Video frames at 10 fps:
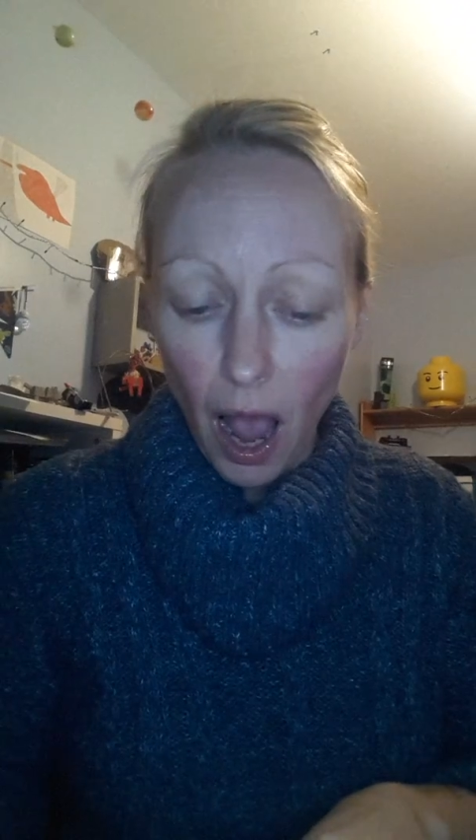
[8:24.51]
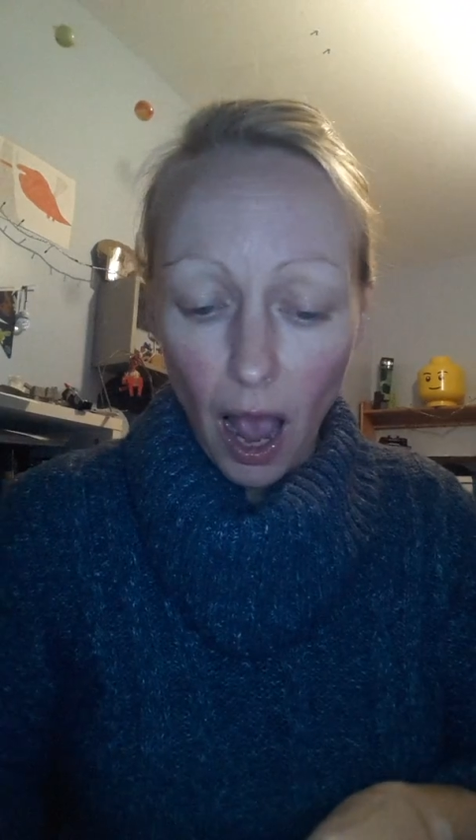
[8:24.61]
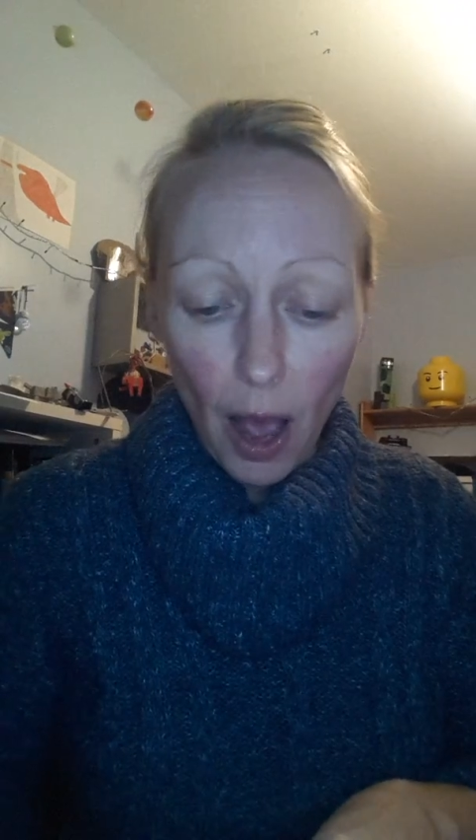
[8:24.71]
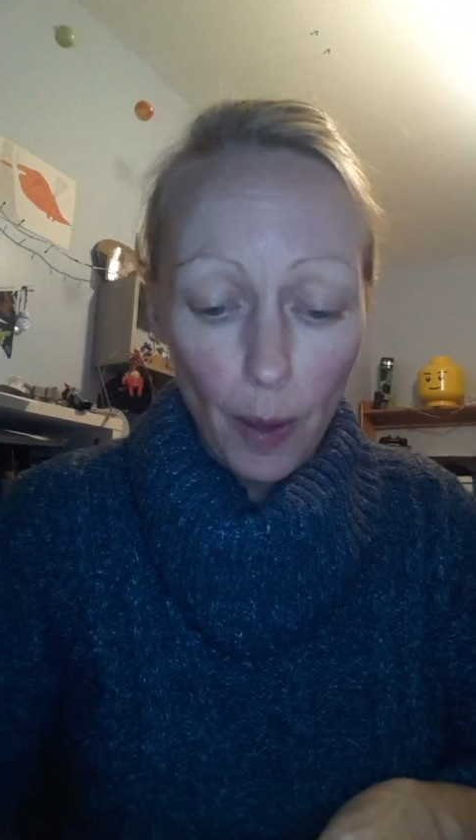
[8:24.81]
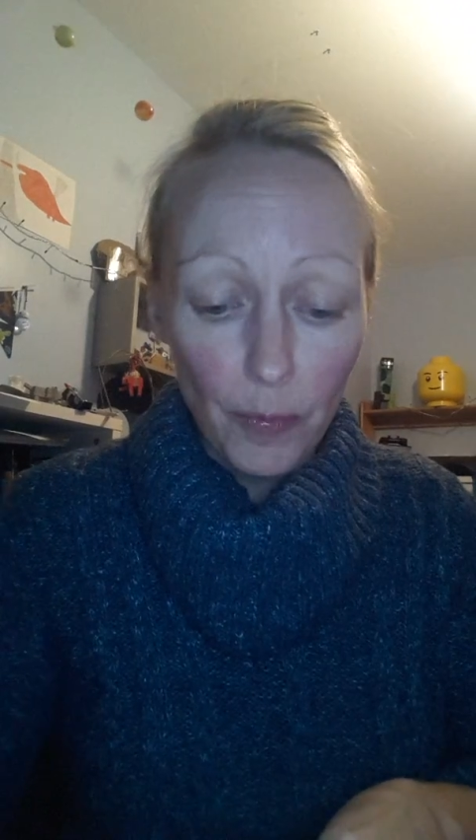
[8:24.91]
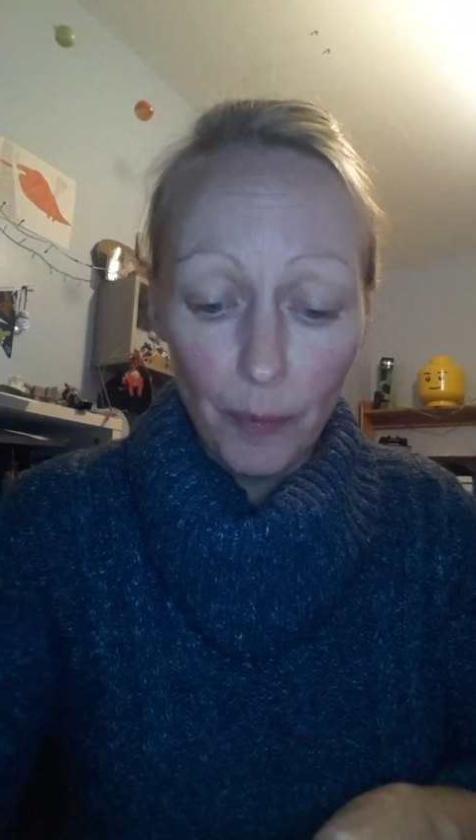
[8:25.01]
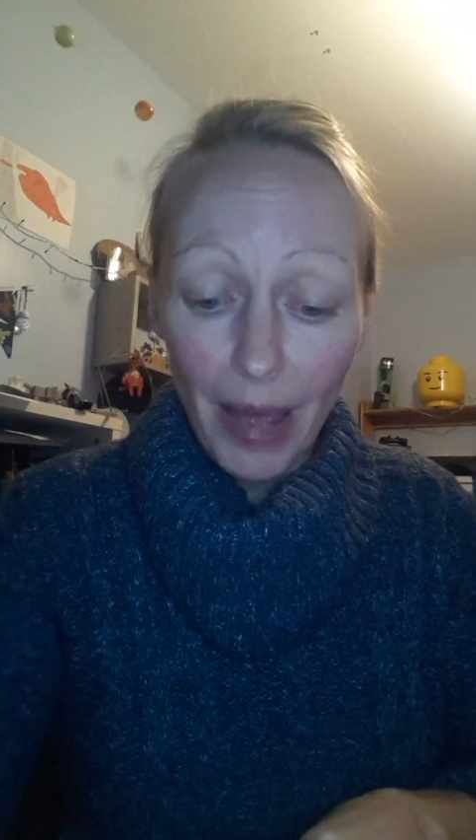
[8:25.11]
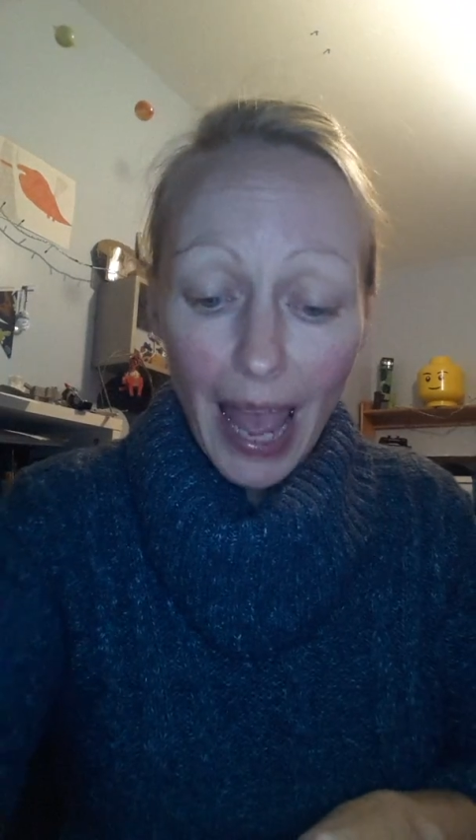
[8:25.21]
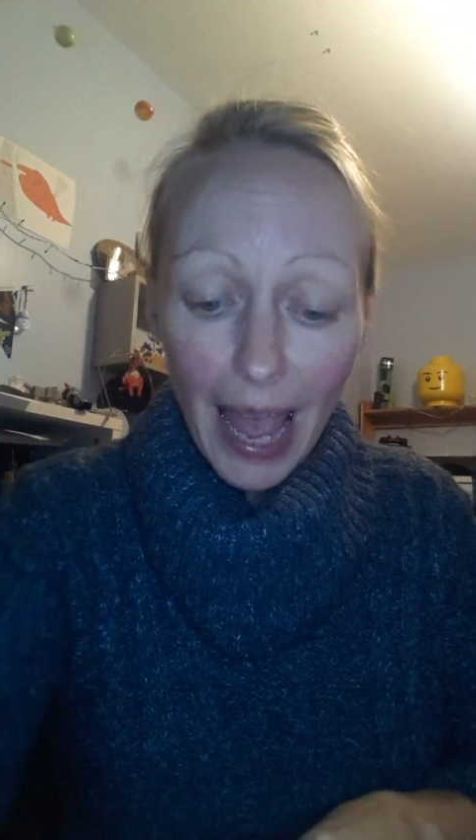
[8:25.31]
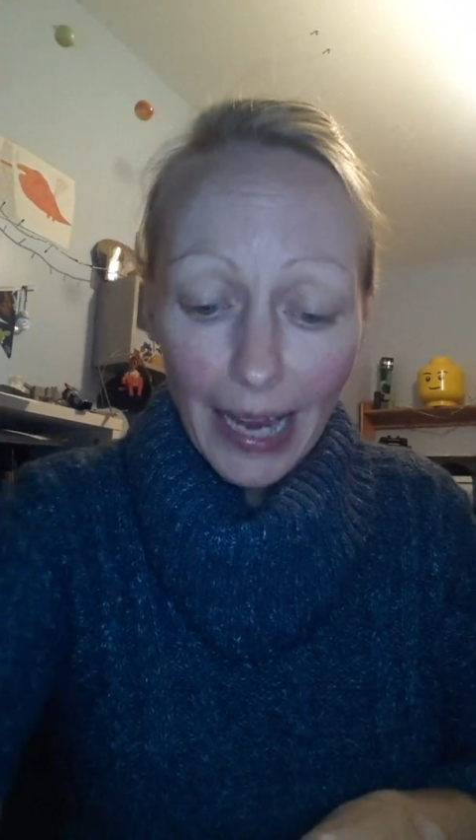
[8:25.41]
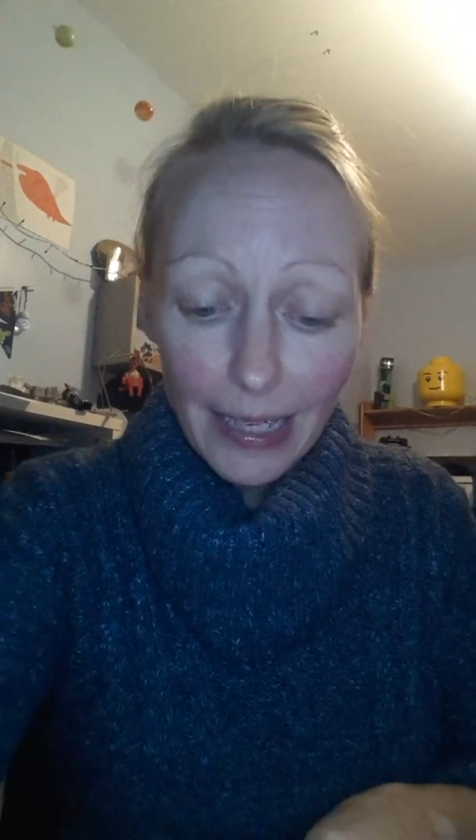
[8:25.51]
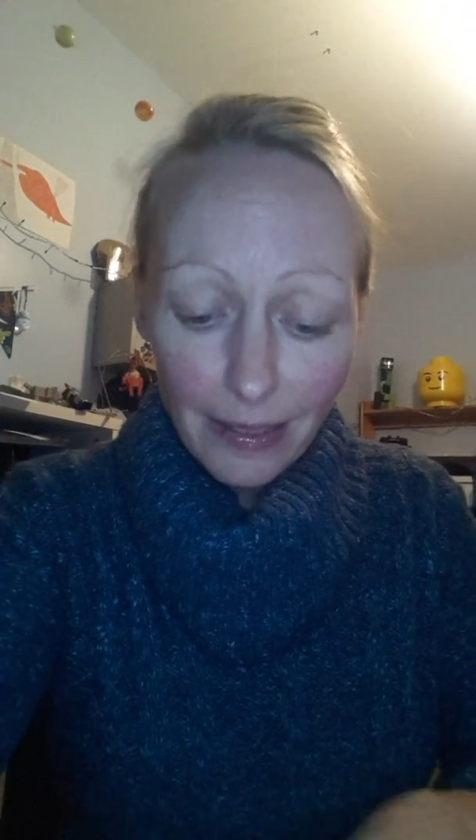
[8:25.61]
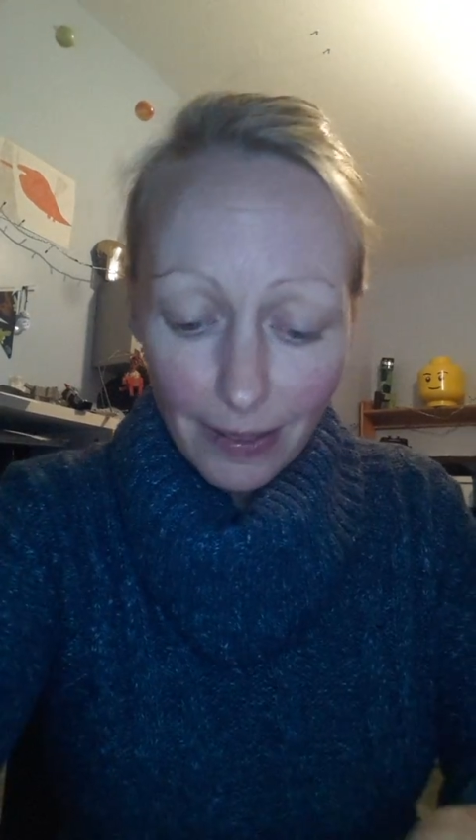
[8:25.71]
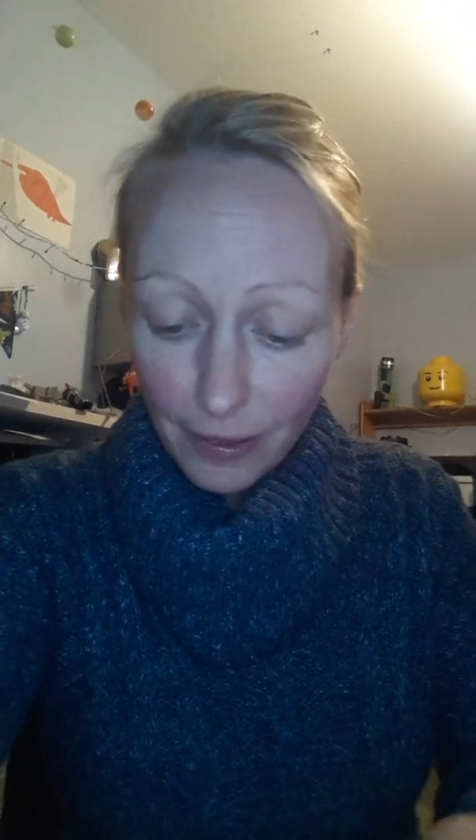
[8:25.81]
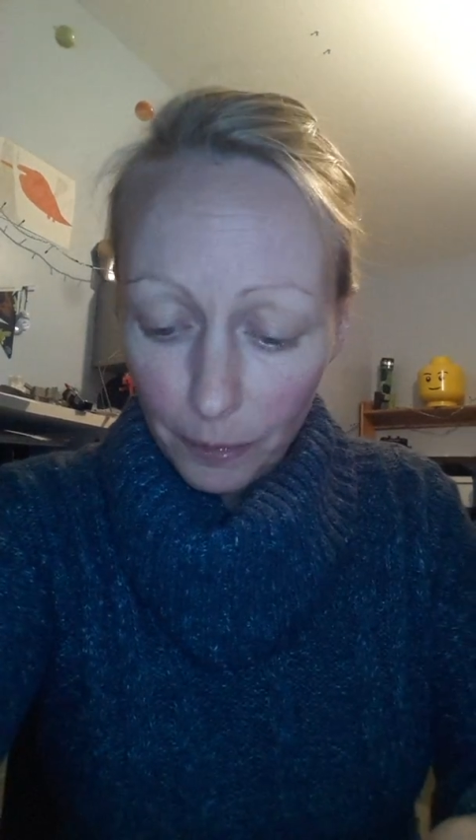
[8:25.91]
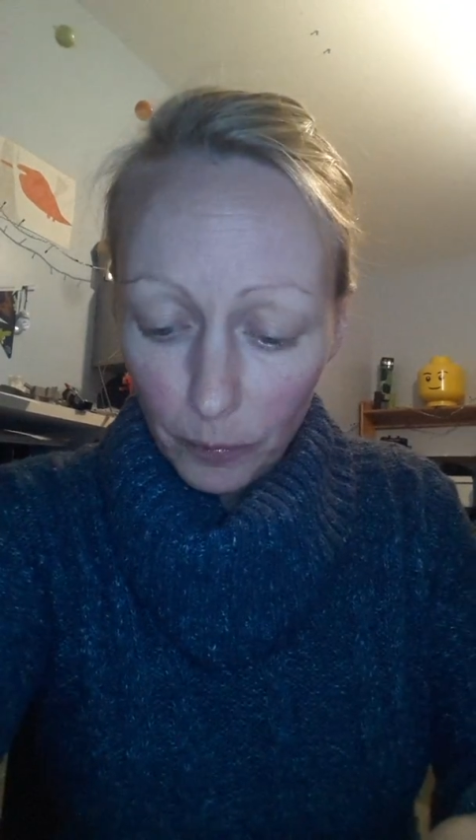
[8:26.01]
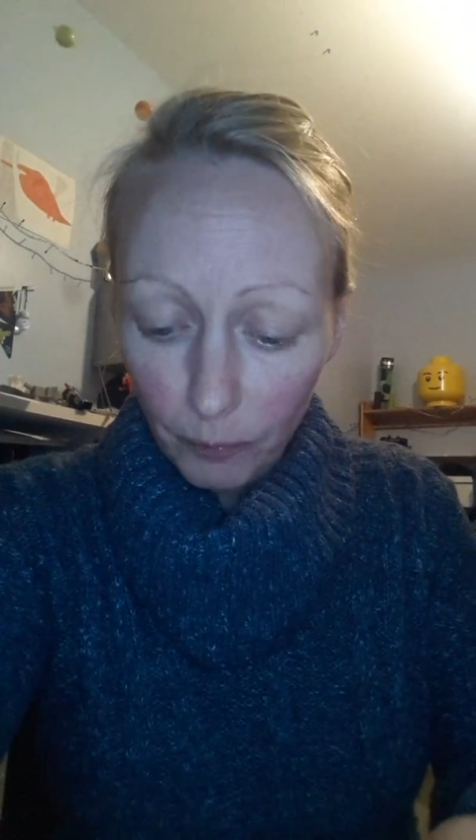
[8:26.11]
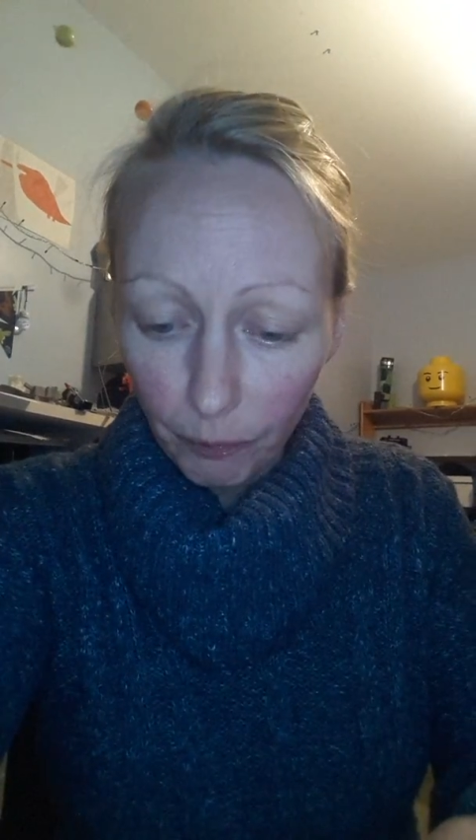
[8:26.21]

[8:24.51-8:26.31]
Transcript: Number 8,